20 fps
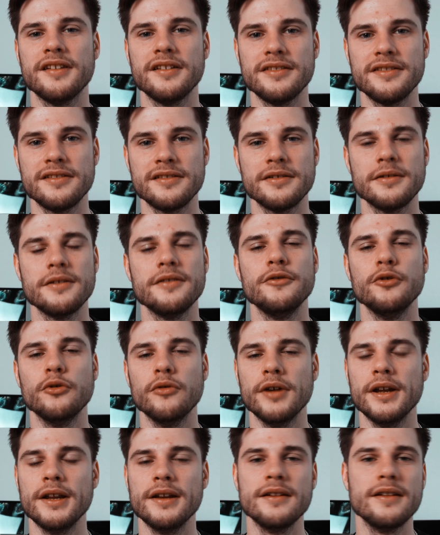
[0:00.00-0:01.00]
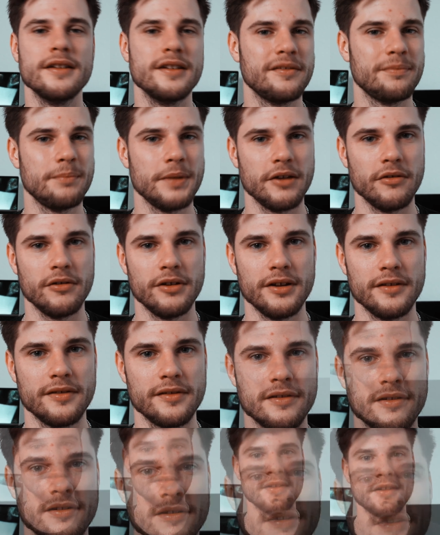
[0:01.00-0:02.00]
it during this period.
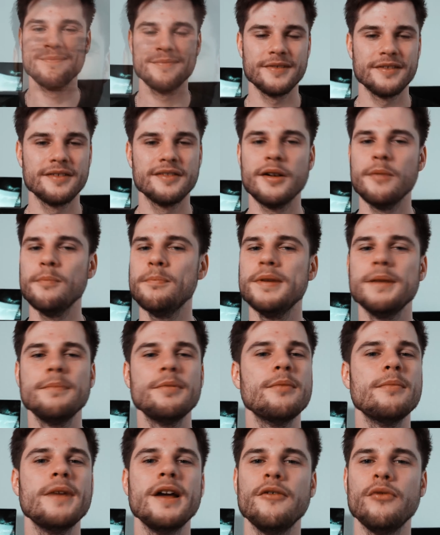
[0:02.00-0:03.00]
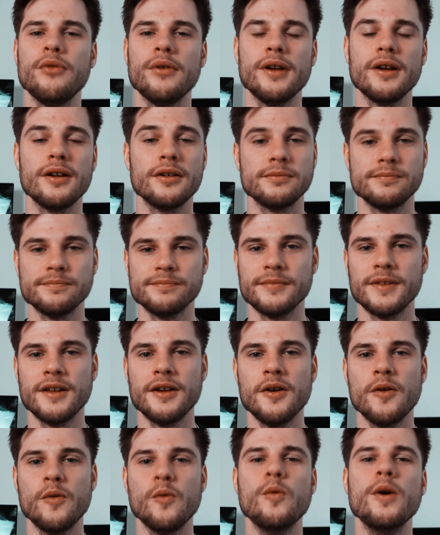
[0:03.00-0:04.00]
Some people may think,
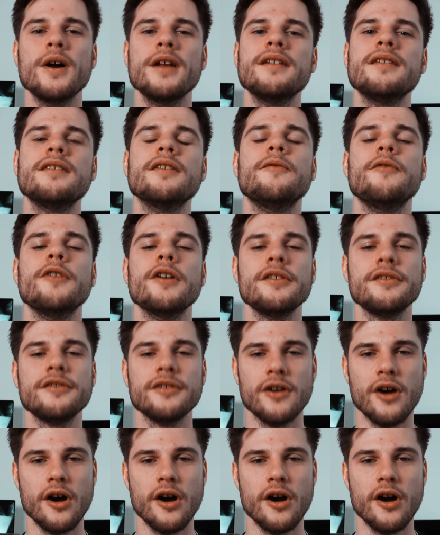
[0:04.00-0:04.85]
what is a foster